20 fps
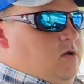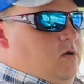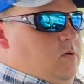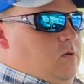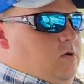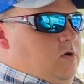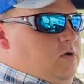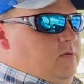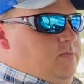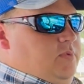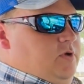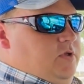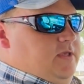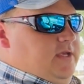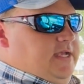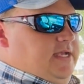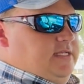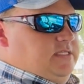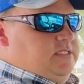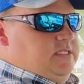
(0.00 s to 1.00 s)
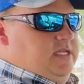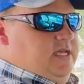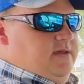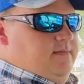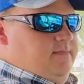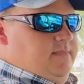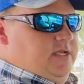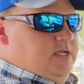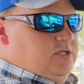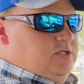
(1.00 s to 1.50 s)
We're going to pull against it,
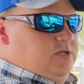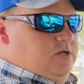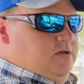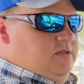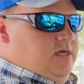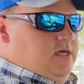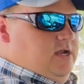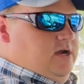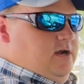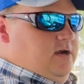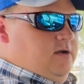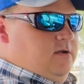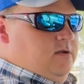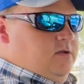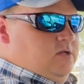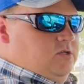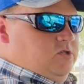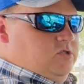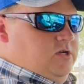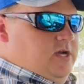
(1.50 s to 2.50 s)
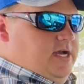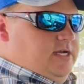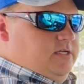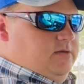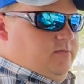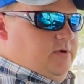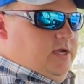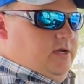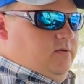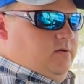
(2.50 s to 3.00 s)
make sure that our tractor
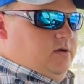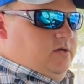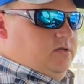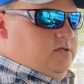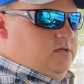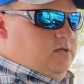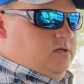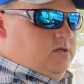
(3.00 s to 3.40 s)
brake works.